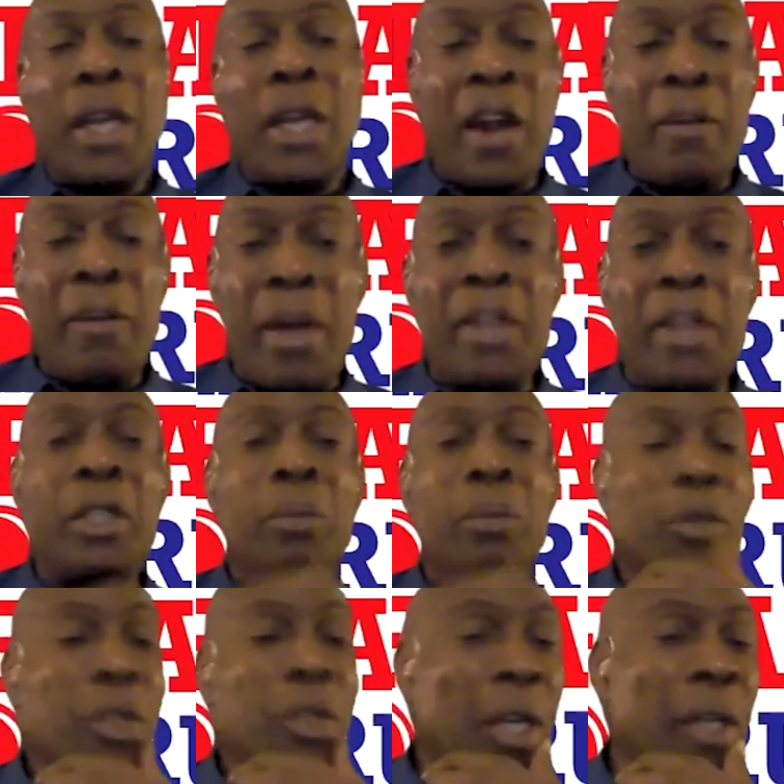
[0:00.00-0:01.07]
Gary
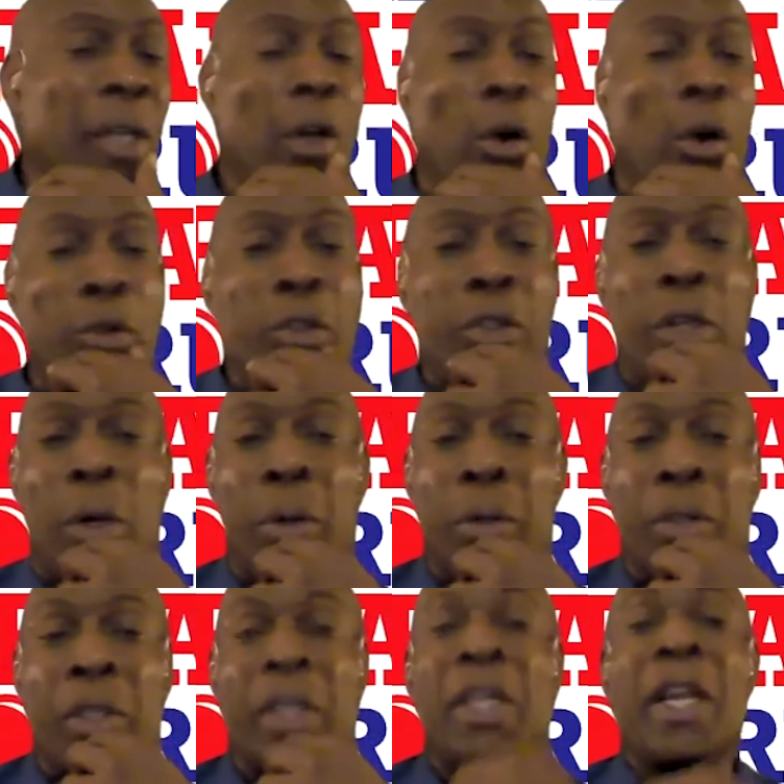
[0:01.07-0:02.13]
Mason was there and Horace
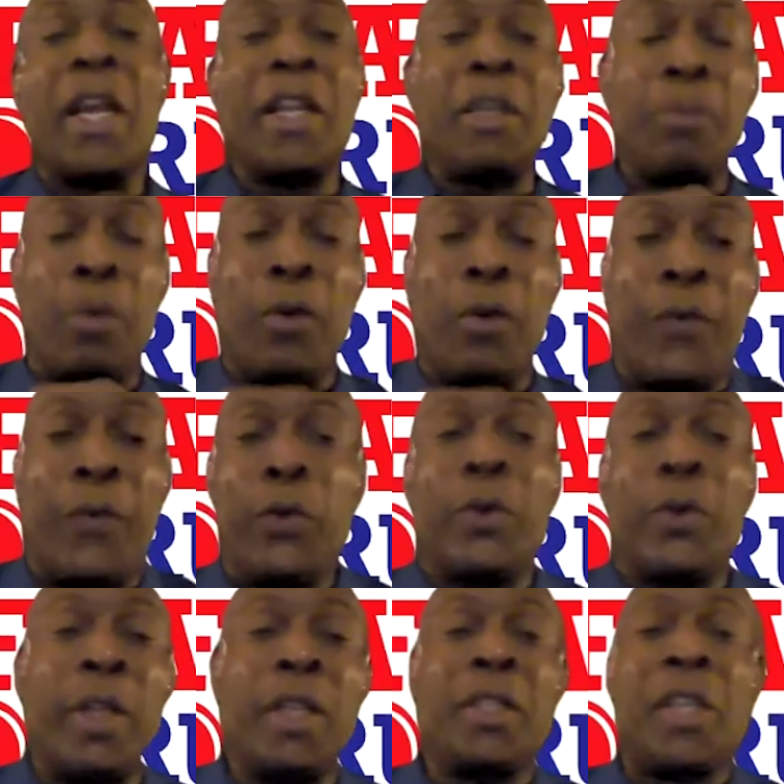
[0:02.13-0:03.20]
noticed, and then I had to put
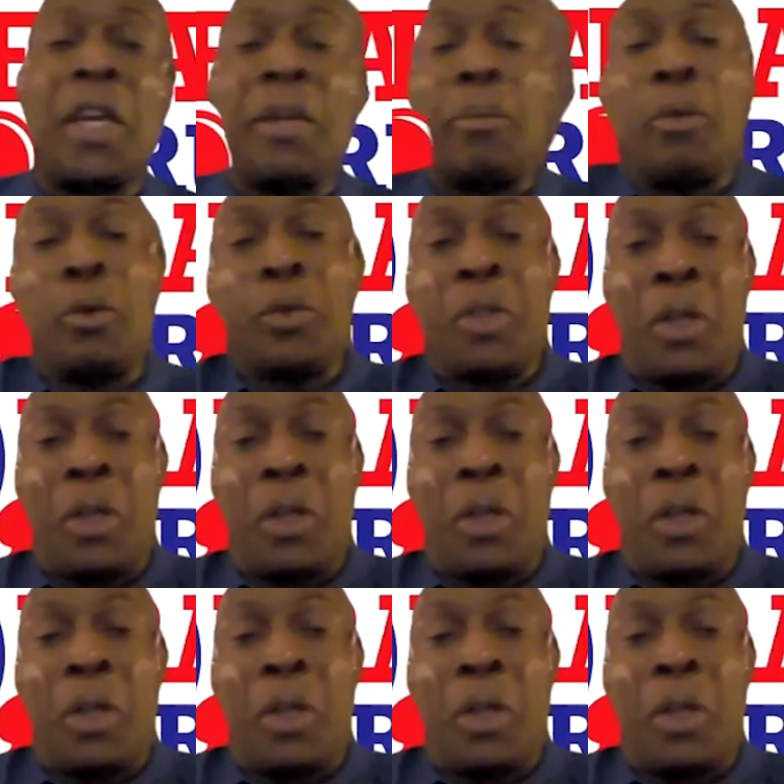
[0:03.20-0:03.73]
food on the table.